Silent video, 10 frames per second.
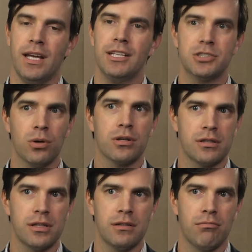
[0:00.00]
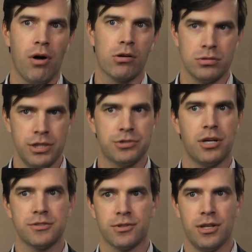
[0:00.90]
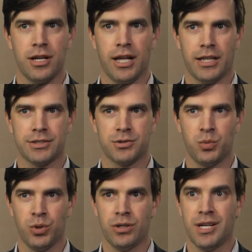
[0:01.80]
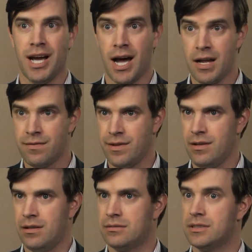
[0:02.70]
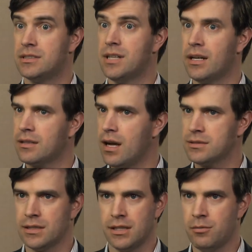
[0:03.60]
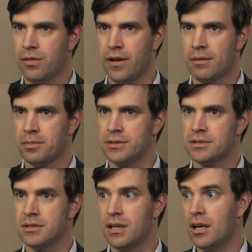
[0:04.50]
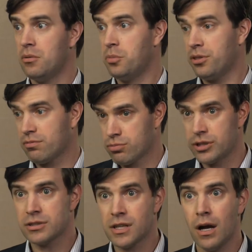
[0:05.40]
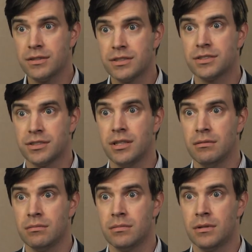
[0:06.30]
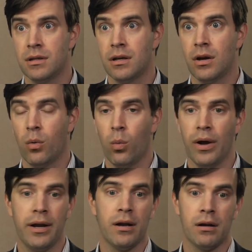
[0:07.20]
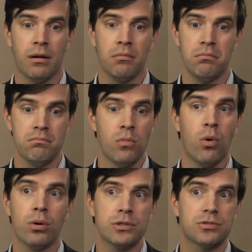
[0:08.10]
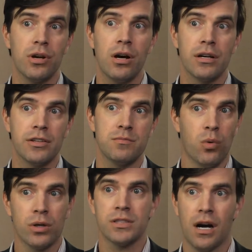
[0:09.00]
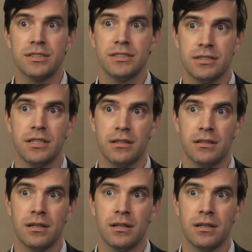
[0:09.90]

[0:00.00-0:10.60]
Historically, our only drugs for lung cancer were IV cytotoxic chemotherapies with real toxicity where more drug is more toxicity.